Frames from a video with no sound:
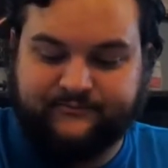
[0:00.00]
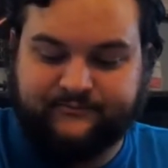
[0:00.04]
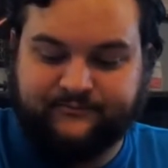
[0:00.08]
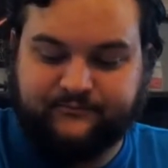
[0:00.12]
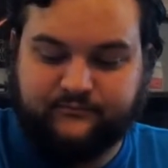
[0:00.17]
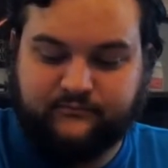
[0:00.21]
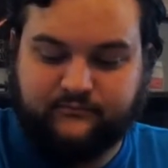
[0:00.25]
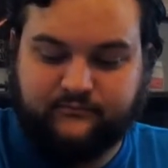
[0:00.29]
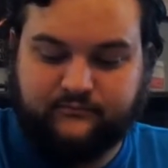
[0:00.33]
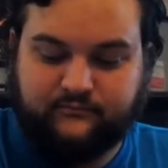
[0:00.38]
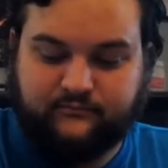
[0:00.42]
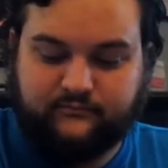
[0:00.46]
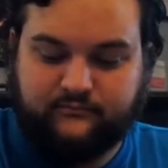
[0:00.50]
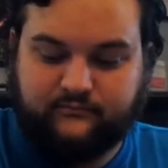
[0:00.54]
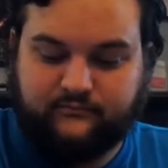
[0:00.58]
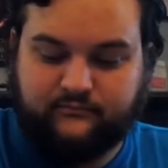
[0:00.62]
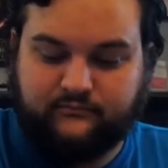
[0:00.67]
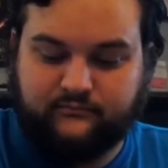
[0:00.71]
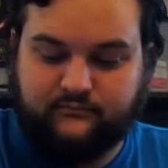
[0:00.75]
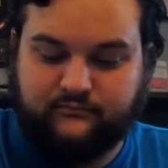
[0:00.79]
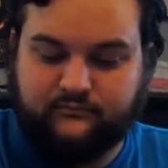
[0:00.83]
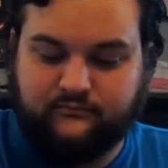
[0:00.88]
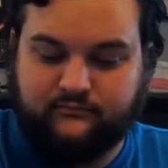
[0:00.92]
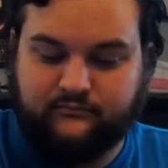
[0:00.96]

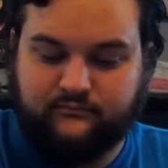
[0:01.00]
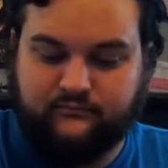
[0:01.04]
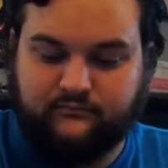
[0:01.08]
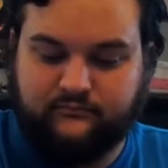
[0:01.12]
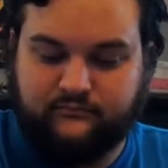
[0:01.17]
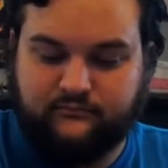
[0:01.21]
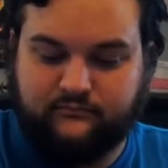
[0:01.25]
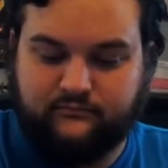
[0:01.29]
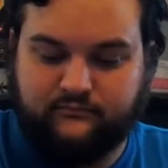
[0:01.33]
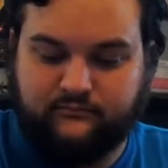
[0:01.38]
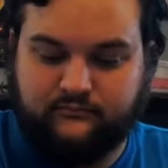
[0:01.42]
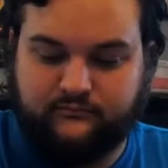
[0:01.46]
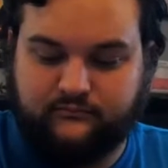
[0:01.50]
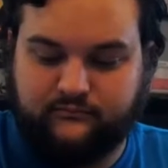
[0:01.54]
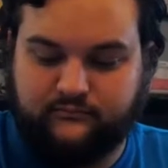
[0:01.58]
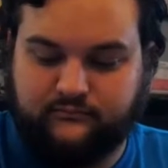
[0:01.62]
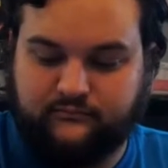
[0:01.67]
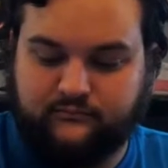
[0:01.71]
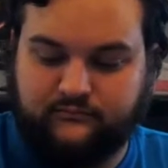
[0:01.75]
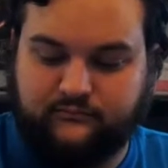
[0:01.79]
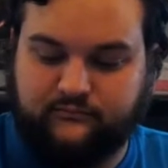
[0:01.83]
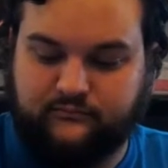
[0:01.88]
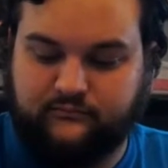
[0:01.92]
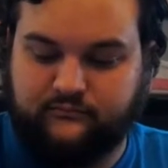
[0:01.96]

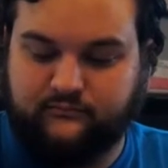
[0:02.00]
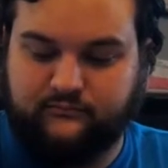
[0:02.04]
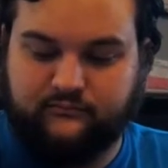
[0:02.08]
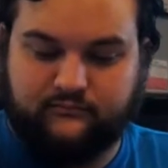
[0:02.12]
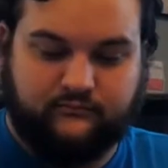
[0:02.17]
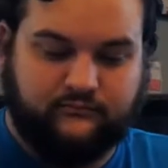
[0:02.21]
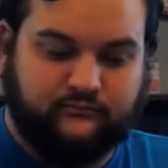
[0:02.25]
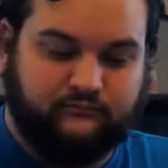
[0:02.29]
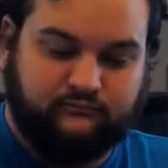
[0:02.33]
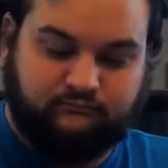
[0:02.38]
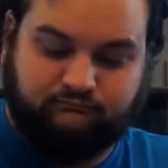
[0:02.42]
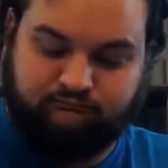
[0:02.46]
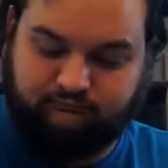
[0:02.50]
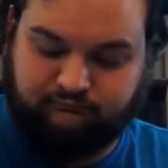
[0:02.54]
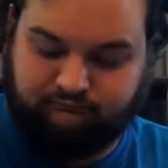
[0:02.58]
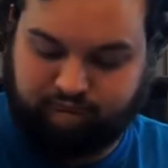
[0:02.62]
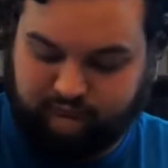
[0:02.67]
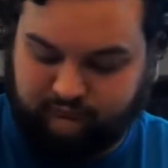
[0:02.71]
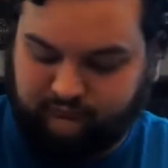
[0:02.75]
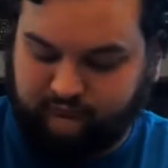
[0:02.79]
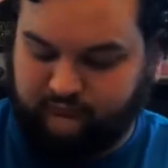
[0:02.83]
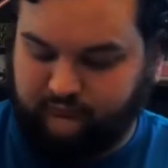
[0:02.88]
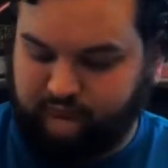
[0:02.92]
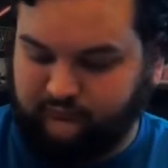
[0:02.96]

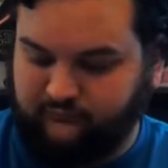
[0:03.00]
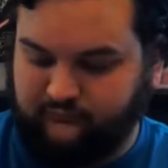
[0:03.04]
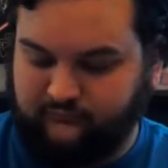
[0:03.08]
(no one is talking)